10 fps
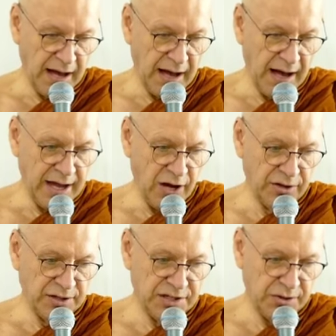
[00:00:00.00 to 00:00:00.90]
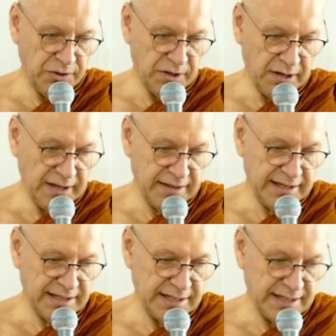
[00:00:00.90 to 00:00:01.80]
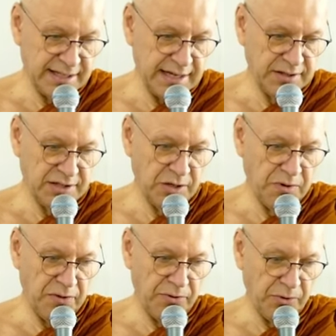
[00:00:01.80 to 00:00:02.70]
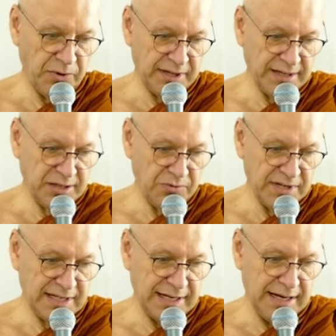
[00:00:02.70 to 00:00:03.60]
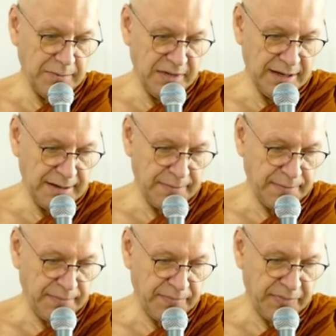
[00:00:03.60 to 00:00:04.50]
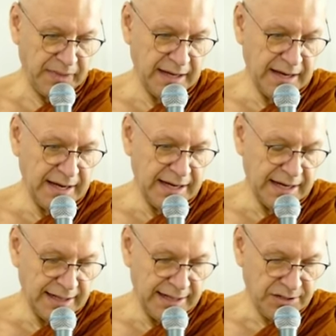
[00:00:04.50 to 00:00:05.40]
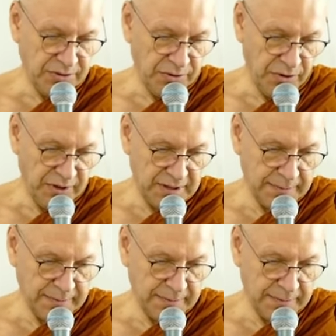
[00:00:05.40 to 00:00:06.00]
I understood this sensory thought has arisen in me. It leads to hurting